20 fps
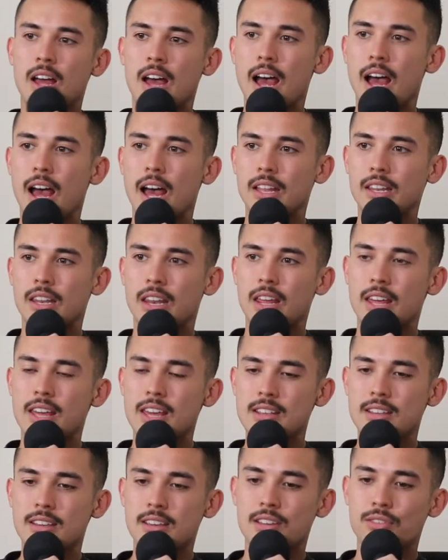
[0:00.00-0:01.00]
Yep. And
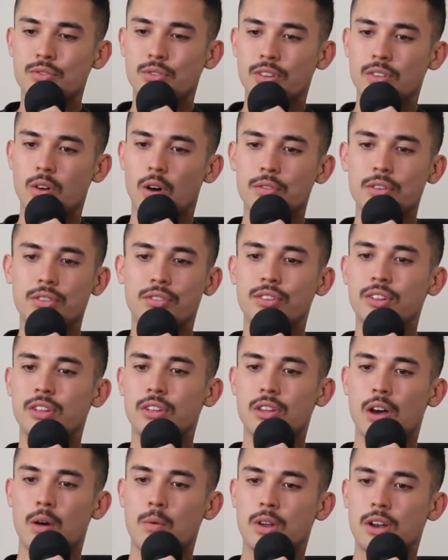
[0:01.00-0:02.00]
it is, obviously
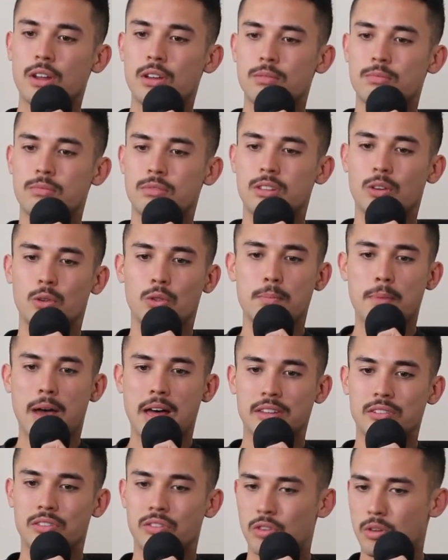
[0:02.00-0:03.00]
you don't want to tilt the
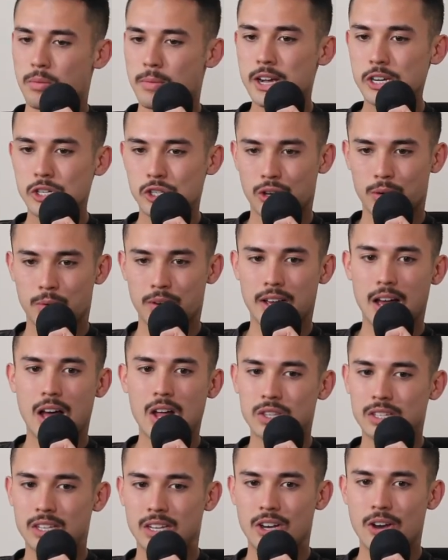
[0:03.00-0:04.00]
balance too much. Like when
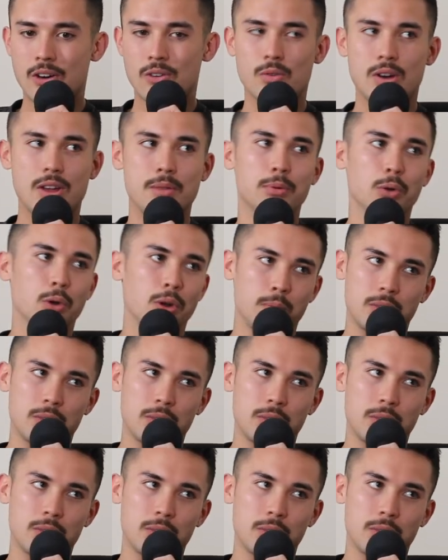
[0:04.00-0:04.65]
Carlton did our rebuild